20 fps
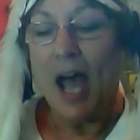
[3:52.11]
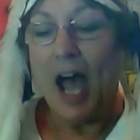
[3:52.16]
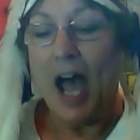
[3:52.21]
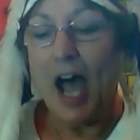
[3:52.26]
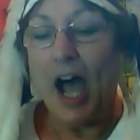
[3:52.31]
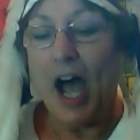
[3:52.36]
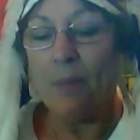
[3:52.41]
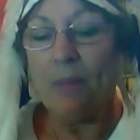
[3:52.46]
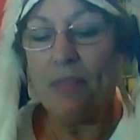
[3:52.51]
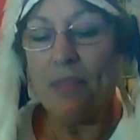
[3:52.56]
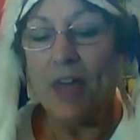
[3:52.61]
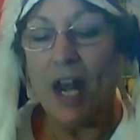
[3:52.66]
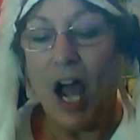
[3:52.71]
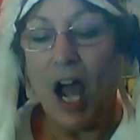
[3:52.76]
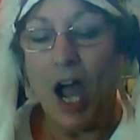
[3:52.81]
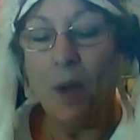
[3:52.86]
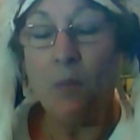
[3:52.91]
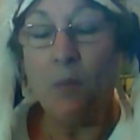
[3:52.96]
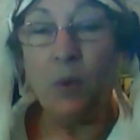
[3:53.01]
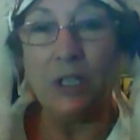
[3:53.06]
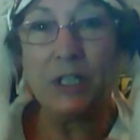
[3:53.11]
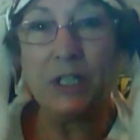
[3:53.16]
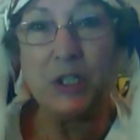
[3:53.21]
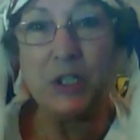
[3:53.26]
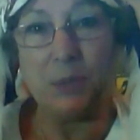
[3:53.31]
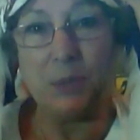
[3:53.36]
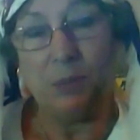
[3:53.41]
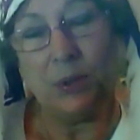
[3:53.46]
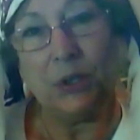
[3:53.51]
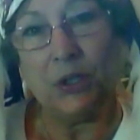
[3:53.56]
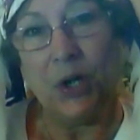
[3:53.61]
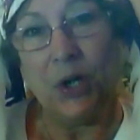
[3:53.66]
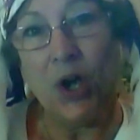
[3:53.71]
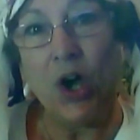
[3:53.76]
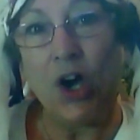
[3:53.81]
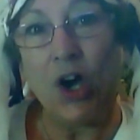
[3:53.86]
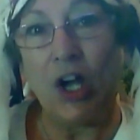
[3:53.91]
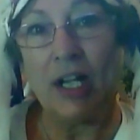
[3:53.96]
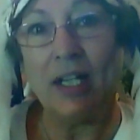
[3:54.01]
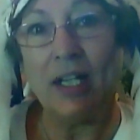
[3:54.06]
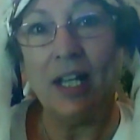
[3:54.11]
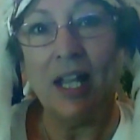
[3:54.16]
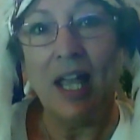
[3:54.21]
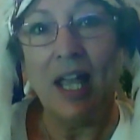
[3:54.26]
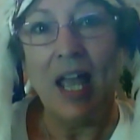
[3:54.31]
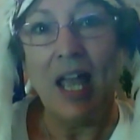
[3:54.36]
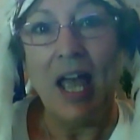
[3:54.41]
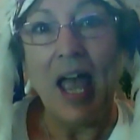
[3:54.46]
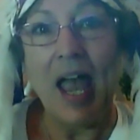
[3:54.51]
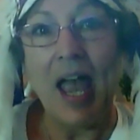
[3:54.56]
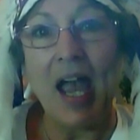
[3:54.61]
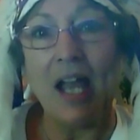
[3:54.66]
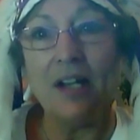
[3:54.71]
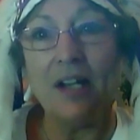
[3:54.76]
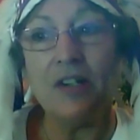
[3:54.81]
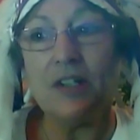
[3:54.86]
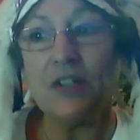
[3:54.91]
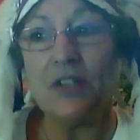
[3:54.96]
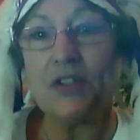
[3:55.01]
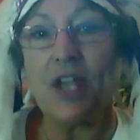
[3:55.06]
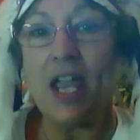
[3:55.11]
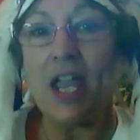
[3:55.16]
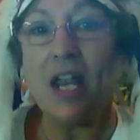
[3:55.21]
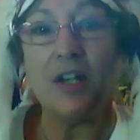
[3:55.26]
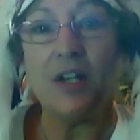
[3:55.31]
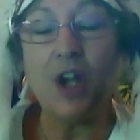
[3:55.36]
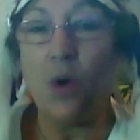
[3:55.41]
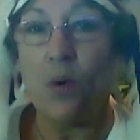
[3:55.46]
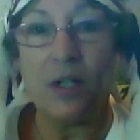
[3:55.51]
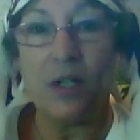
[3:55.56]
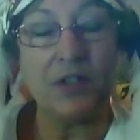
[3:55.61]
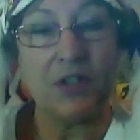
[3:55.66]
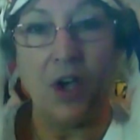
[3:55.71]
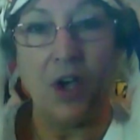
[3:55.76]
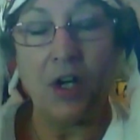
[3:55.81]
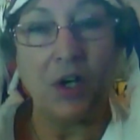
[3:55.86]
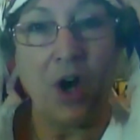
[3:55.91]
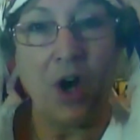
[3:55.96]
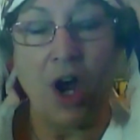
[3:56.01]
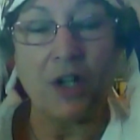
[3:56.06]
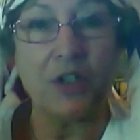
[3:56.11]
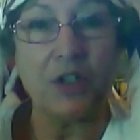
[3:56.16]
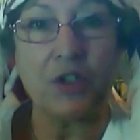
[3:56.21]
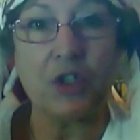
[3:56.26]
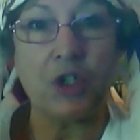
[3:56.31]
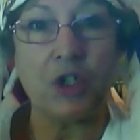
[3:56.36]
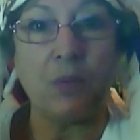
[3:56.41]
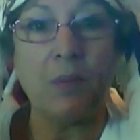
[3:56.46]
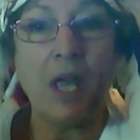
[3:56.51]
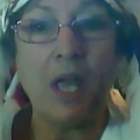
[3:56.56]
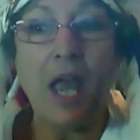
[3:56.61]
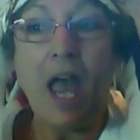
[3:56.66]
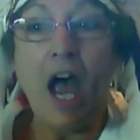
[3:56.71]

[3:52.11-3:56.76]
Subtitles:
that I'm willing to put it on and say, no, it's not a costume.